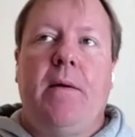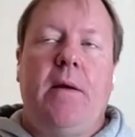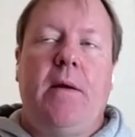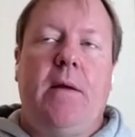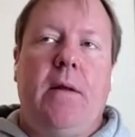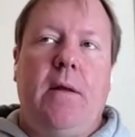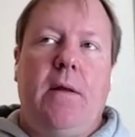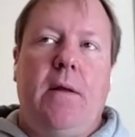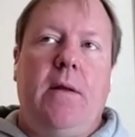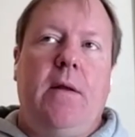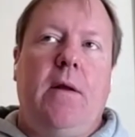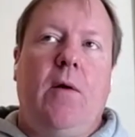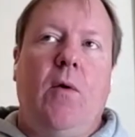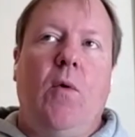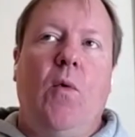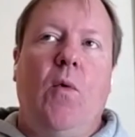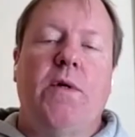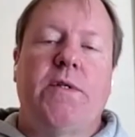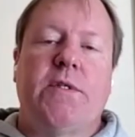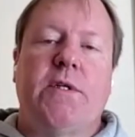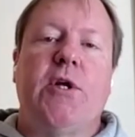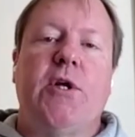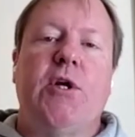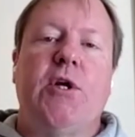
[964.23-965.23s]
it
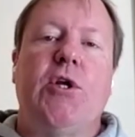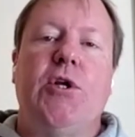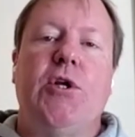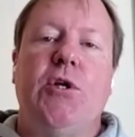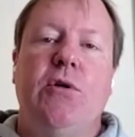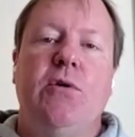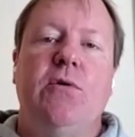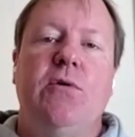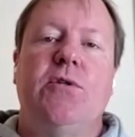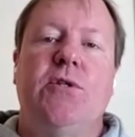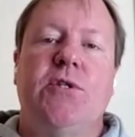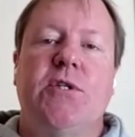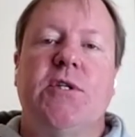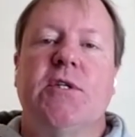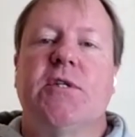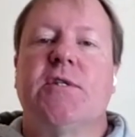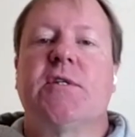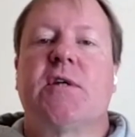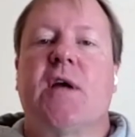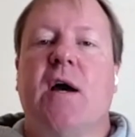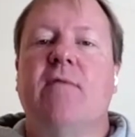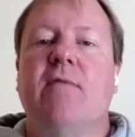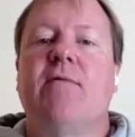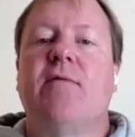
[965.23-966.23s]
wasn't a huge
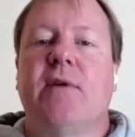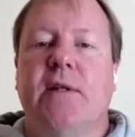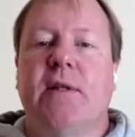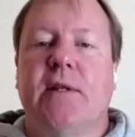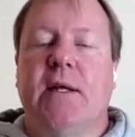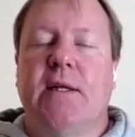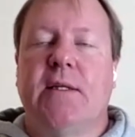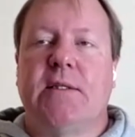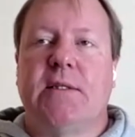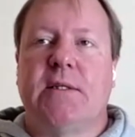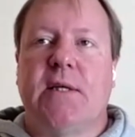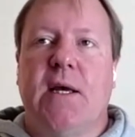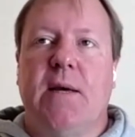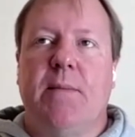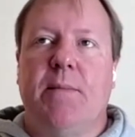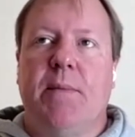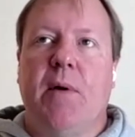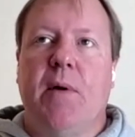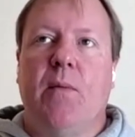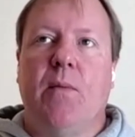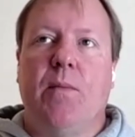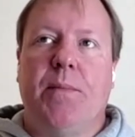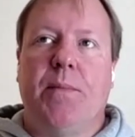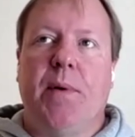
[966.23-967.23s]
discovery, let's say,
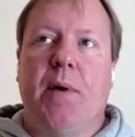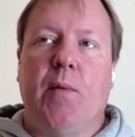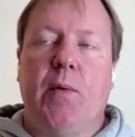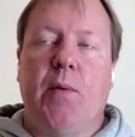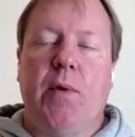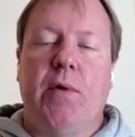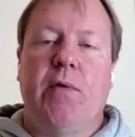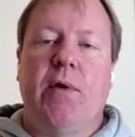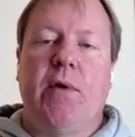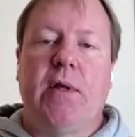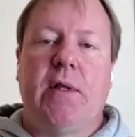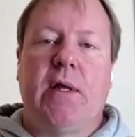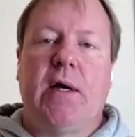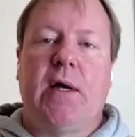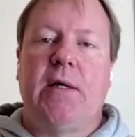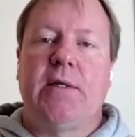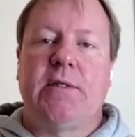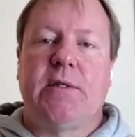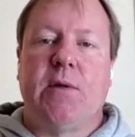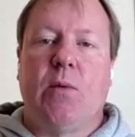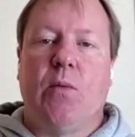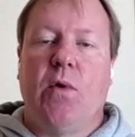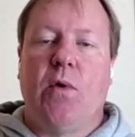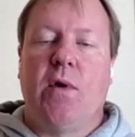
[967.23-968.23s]
but we
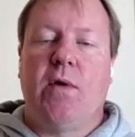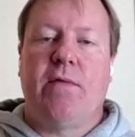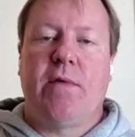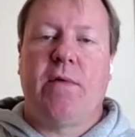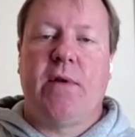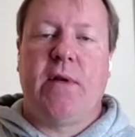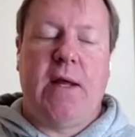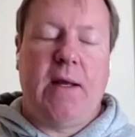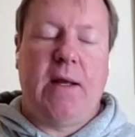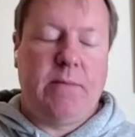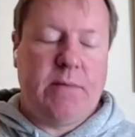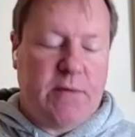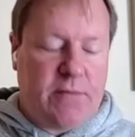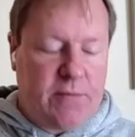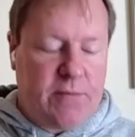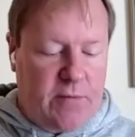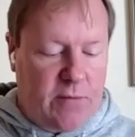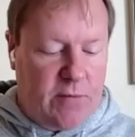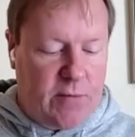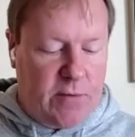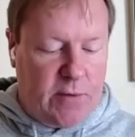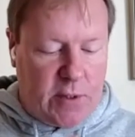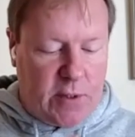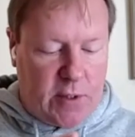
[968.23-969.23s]
realized that one of the names, if
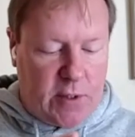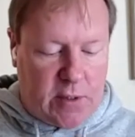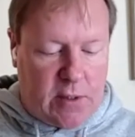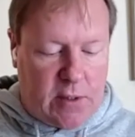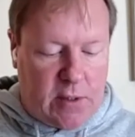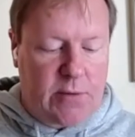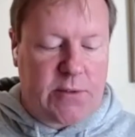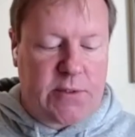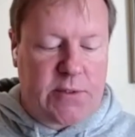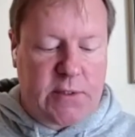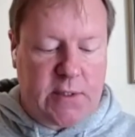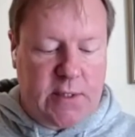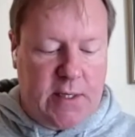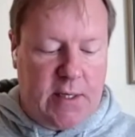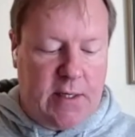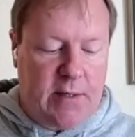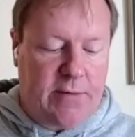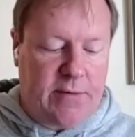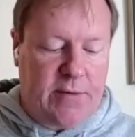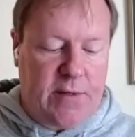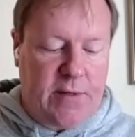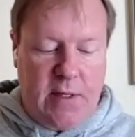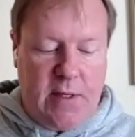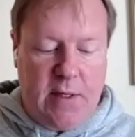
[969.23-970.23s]
you look closely
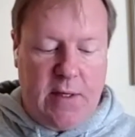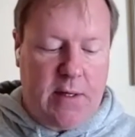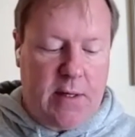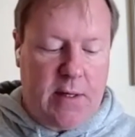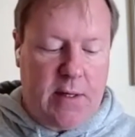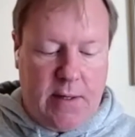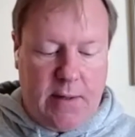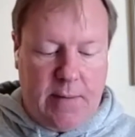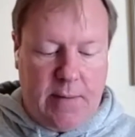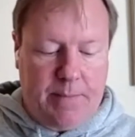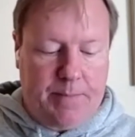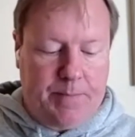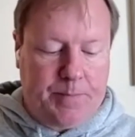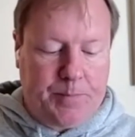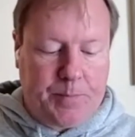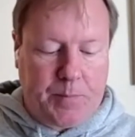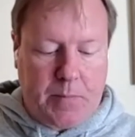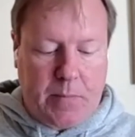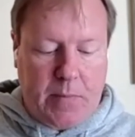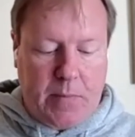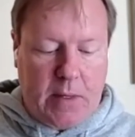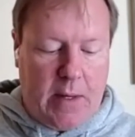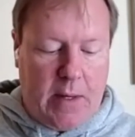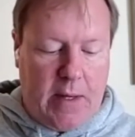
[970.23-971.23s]
at the
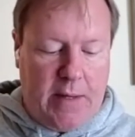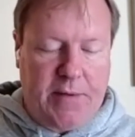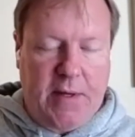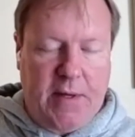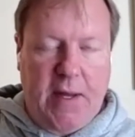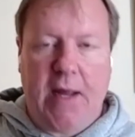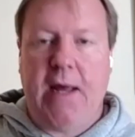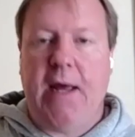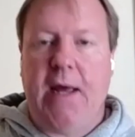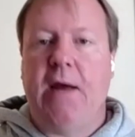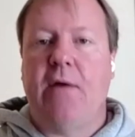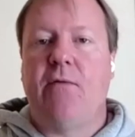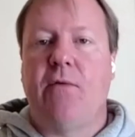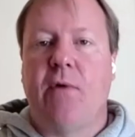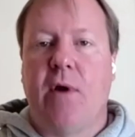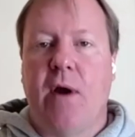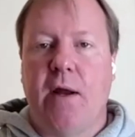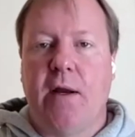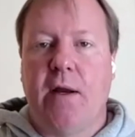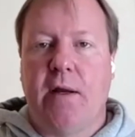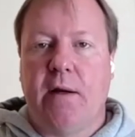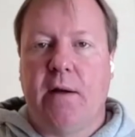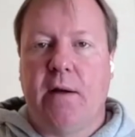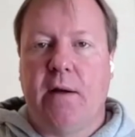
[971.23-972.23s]

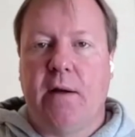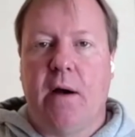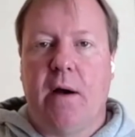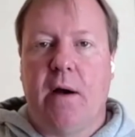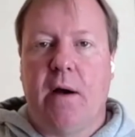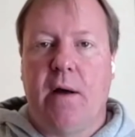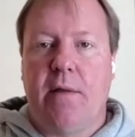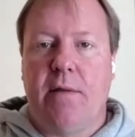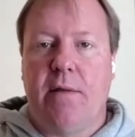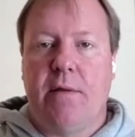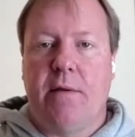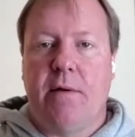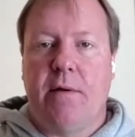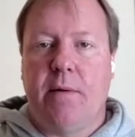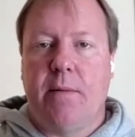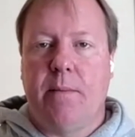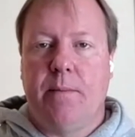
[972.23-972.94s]
handwriting on